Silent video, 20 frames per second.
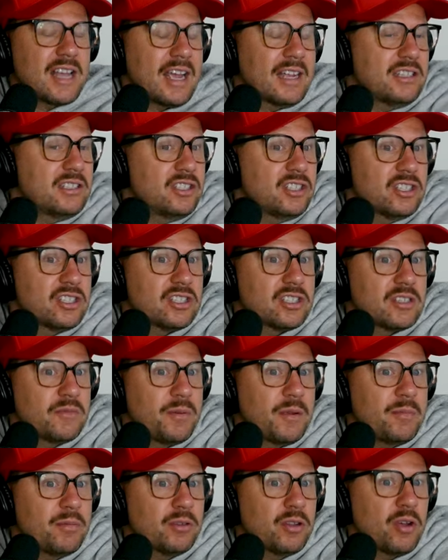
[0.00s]
I just,
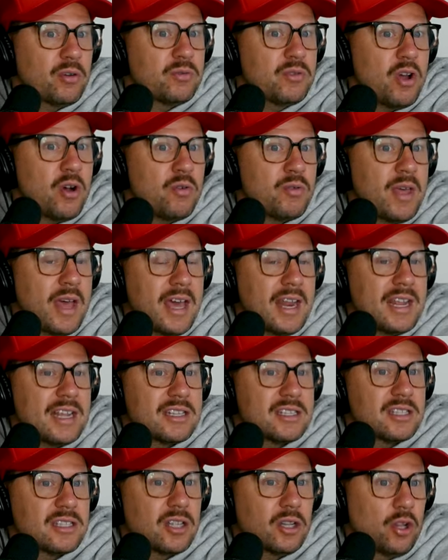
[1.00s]
people don't know that
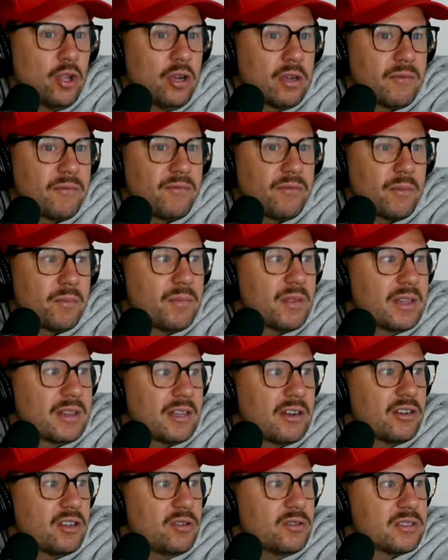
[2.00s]
is the look from that
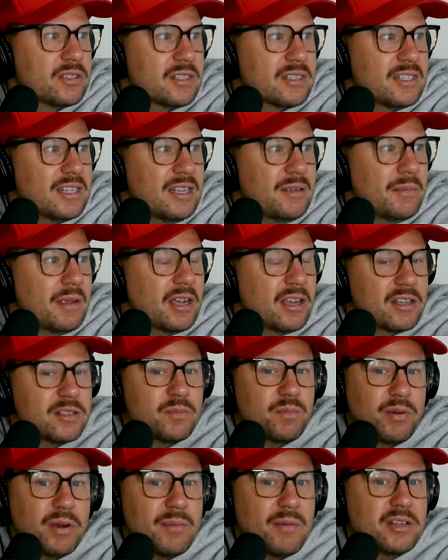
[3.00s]
they're used to seeing me. Because
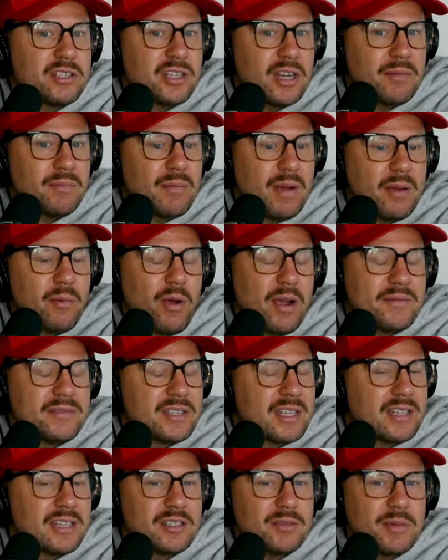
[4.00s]
pretty much it, my wife
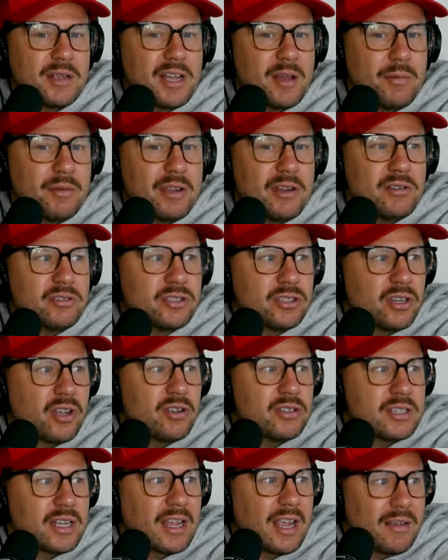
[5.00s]
said that to me a couple of years ago. I
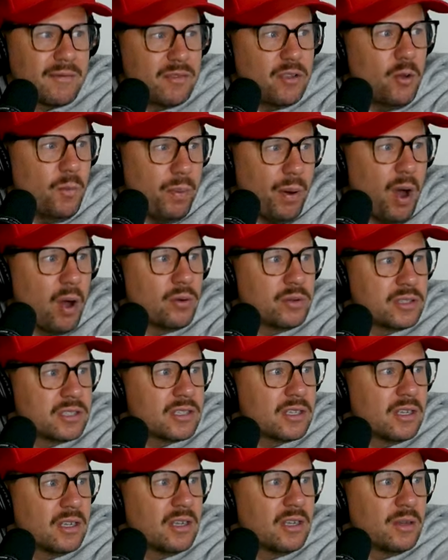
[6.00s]
was like, if you
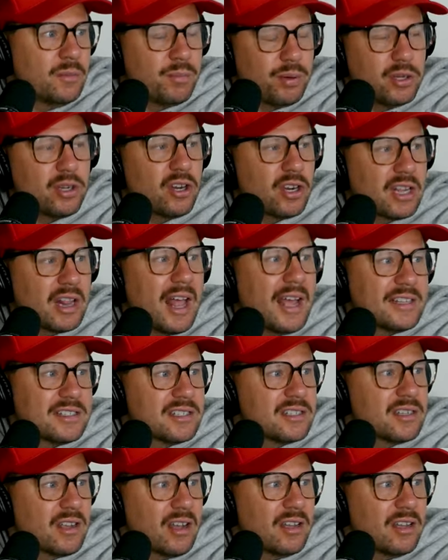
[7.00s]
post, put your glasses